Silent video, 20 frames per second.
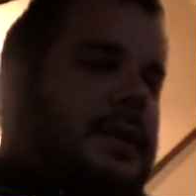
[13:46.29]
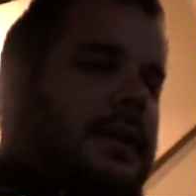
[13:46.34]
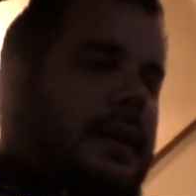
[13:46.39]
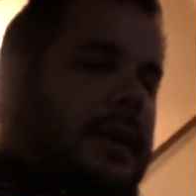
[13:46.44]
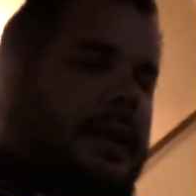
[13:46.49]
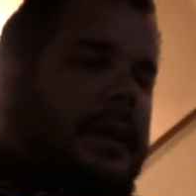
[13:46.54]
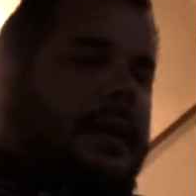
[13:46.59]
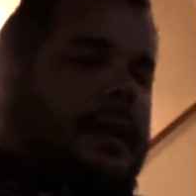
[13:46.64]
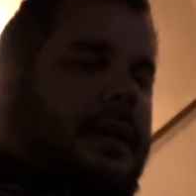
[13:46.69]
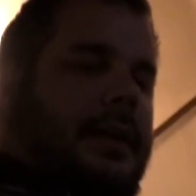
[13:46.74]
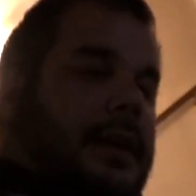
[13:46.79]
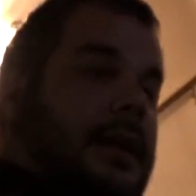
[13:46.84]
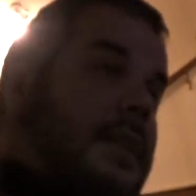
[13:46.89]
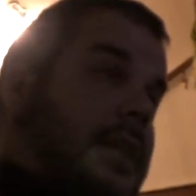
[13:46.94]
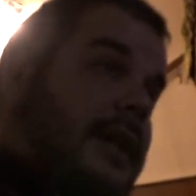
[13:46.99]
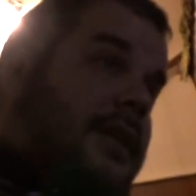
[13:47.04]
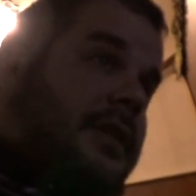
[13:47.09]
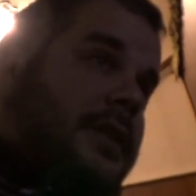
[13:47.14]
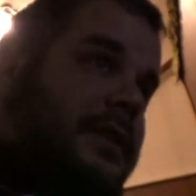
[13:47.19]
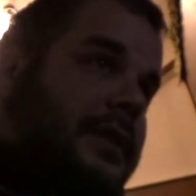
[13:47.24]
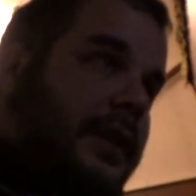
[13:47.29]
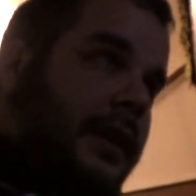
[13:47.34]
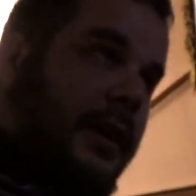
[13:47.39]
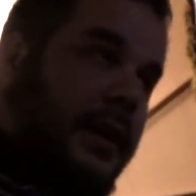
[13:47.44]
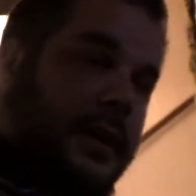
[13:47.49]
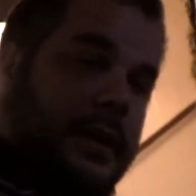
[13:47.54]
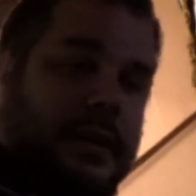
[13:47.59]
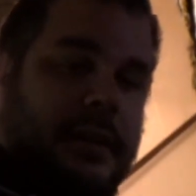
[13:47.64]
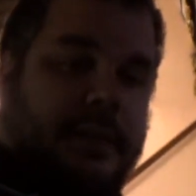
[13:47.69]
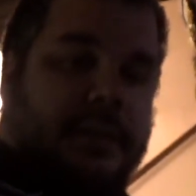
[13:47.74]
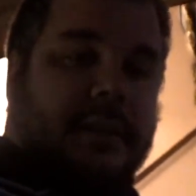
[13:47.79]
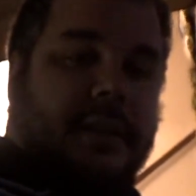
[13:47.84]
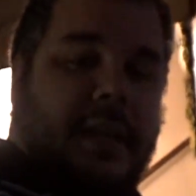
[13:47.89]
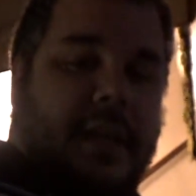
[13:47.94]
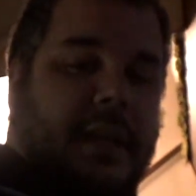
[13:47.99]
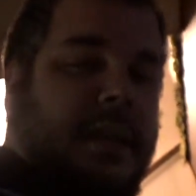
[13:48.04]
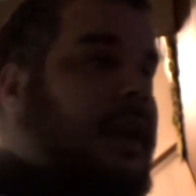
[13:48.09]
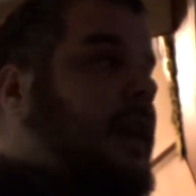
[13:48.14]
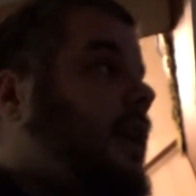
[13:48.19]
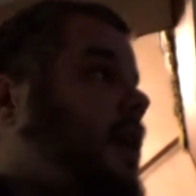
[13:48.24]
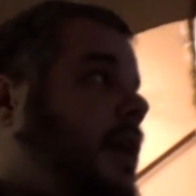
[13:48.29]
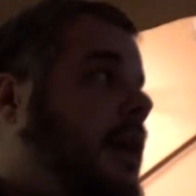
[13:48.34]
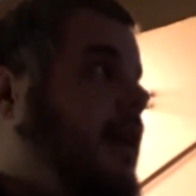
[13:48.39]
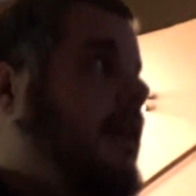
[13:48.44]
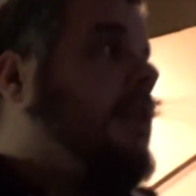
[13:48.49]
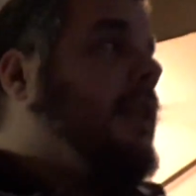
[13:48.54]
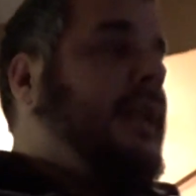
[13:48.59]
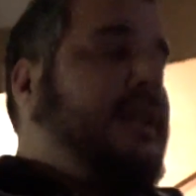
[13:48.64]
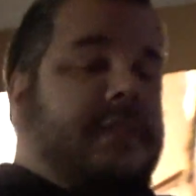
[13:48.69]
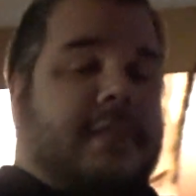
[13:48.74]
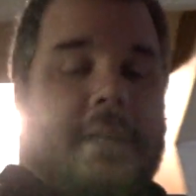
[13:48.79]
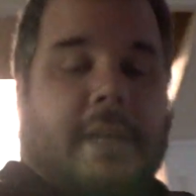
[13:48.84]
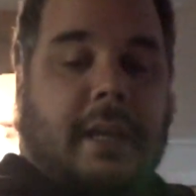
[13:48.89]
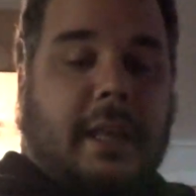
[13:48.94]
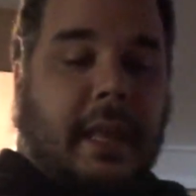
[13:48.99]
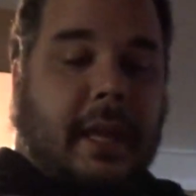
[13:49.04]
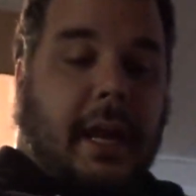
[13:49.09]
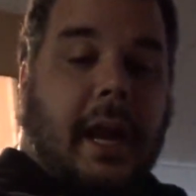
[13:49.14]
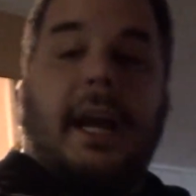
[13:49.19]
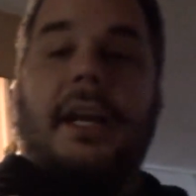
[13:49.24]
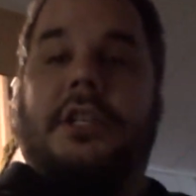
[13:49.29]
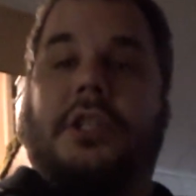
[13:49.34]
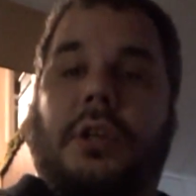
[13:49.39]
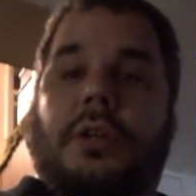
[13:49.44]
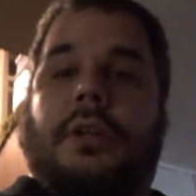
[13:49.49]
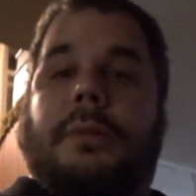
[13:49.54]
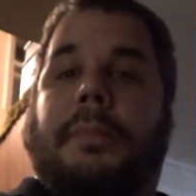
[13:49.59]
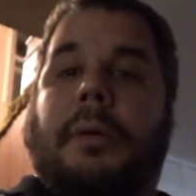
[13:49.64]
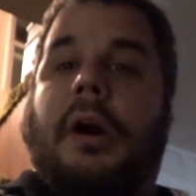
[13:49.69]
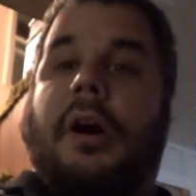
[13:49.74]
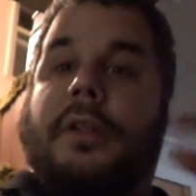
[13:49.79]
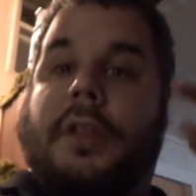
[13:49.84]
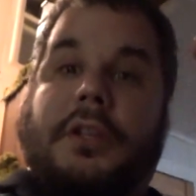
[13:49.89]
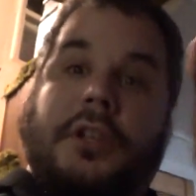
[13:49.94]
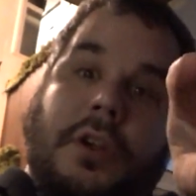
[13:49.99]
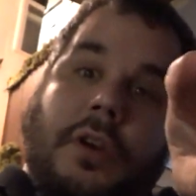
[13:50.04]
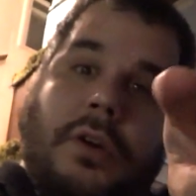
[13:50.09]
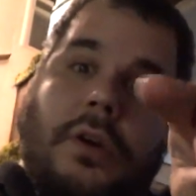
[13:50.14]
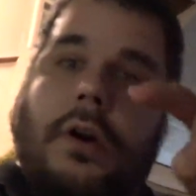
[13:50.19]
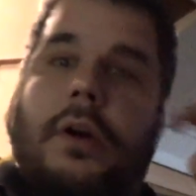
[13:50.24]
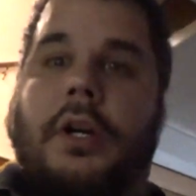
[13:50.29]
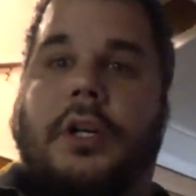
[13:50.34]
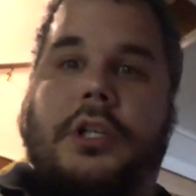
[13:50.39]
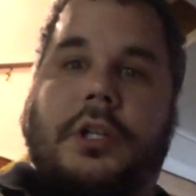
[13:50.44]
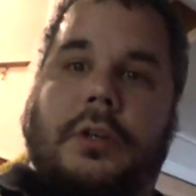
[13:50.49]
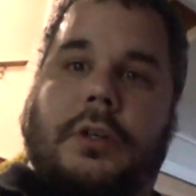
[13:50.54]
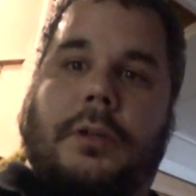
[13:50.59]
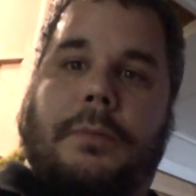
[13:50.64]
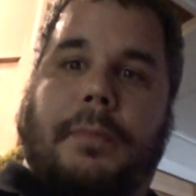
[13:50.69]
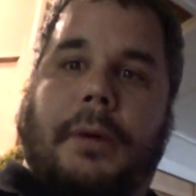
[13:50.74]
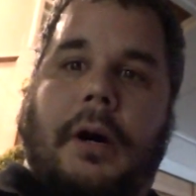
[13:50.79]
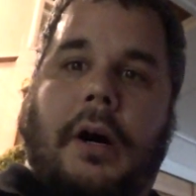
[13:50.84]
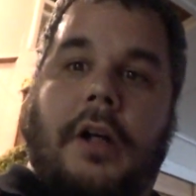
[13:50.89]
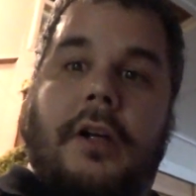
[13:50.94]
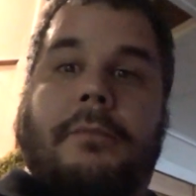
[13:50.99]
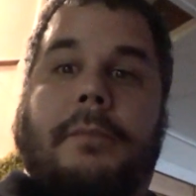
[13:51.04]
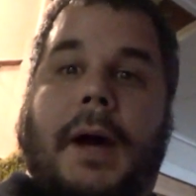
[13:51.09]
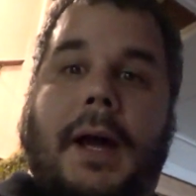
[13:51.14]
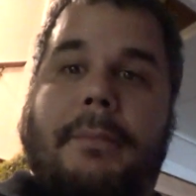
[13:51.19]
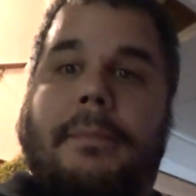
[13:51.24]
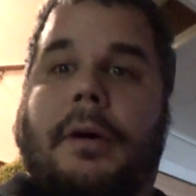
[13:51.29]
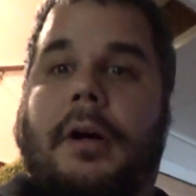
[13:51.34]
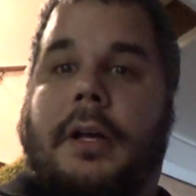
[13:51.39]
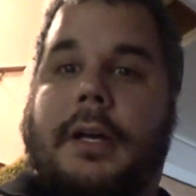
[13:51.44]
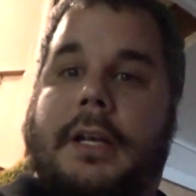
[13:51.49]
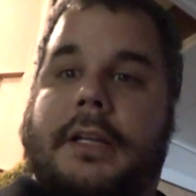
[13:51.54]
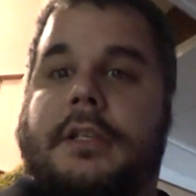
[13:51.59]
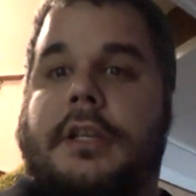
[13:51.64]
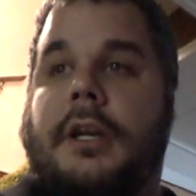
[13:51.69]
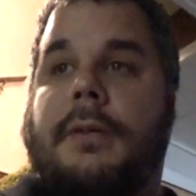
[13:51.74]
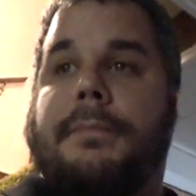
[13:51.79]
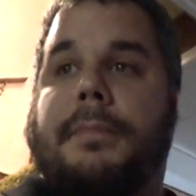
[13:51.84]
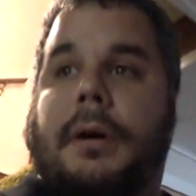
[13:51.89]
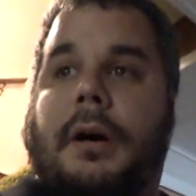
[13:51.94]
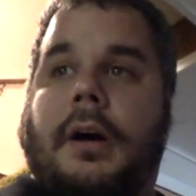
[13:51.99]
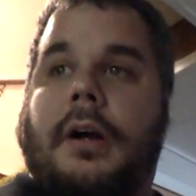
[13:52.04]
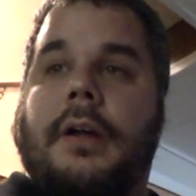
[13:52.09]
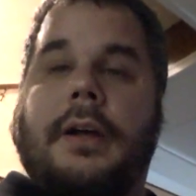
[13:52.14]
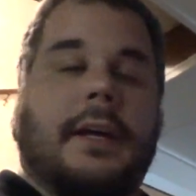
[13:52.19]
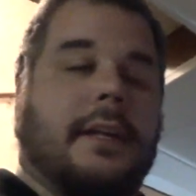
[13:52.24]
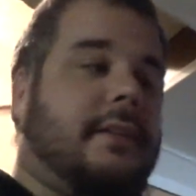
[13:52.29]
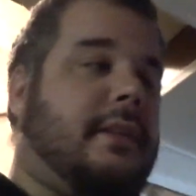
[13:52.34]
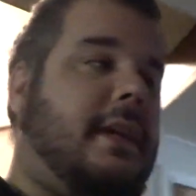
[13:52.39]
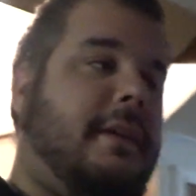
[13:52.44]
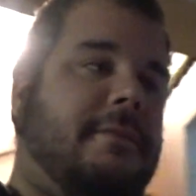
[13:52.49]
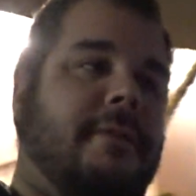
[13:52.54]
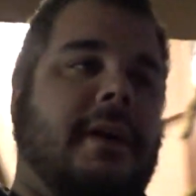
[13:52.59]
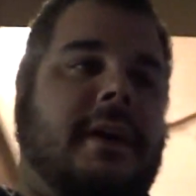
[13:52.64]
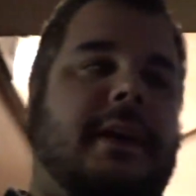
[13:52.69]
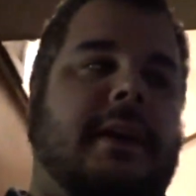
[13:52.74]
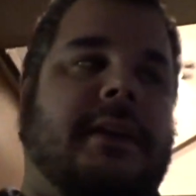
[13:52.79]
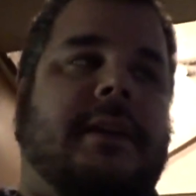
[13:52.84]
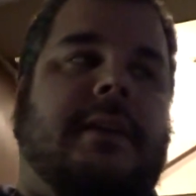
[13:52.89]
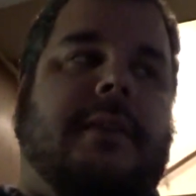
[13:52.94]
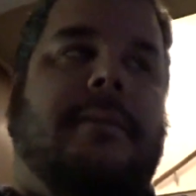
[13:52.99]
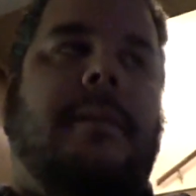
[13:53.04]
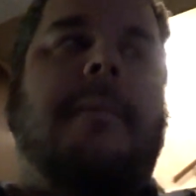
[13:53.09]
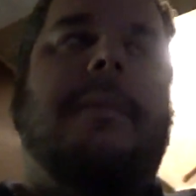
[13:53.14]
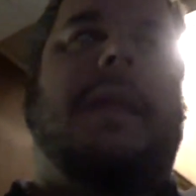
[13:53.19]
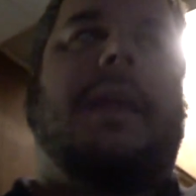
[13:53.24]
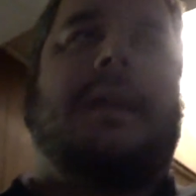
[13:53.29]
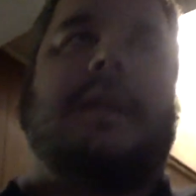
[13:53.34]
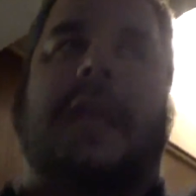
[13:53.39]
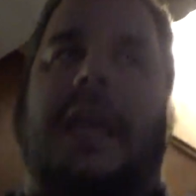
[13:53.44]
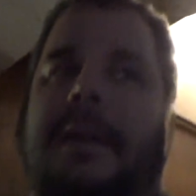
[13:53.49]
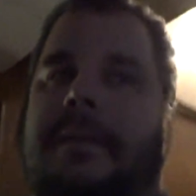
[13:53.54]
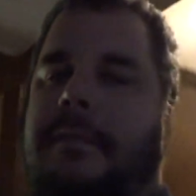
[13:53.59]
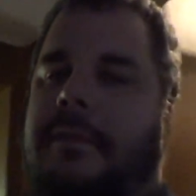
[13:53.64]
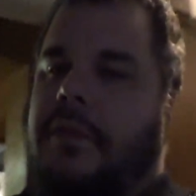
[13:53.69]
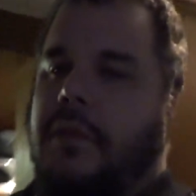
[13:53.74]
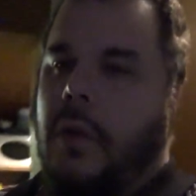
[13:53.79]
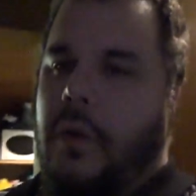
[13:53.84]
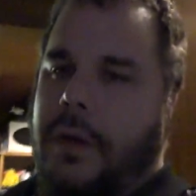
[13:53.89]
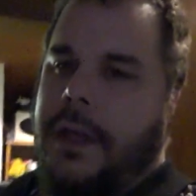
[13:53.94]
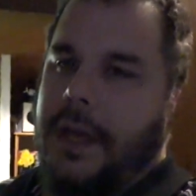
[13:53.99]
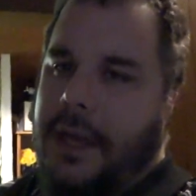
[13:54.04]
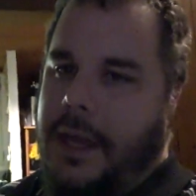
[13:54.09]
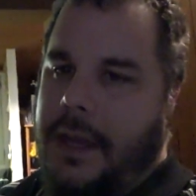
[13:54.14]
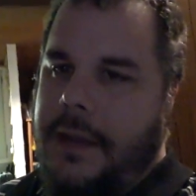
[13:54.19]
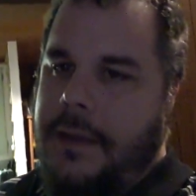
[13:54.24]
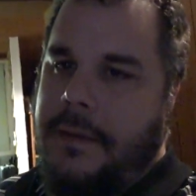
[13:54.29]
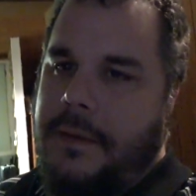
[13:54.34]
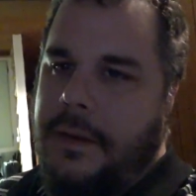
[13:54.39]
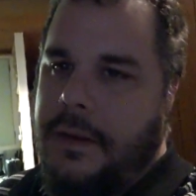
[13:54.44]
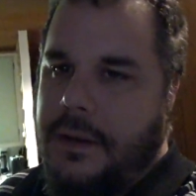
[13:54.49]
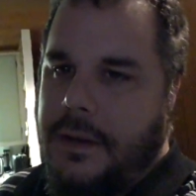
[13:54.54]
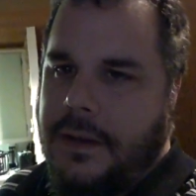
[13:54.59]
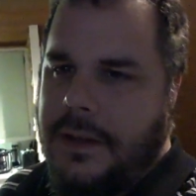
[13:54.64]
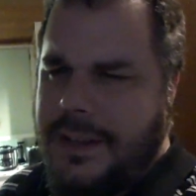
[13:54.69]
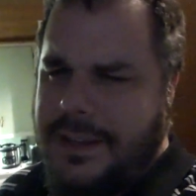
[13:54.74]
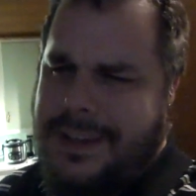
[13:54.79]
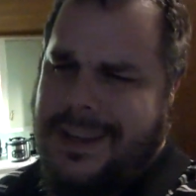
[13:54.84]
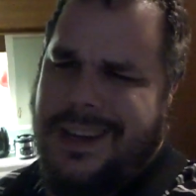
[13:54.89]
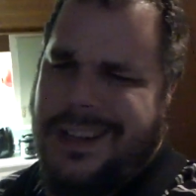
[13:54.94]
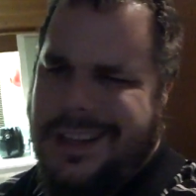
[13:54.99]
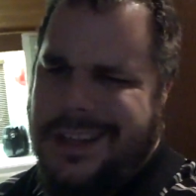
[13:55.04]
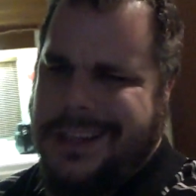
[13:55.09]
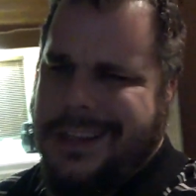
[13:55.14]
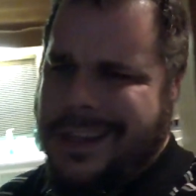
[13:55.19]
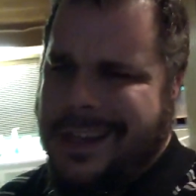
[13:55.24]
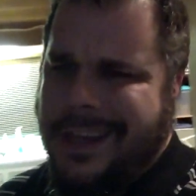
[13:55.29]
And collisions are on. So, like, let's say, like, I shoot the ball, then you go to shoot the ball, and my ball hits your ball. It's like fucking, remember that game croquet? Kind of like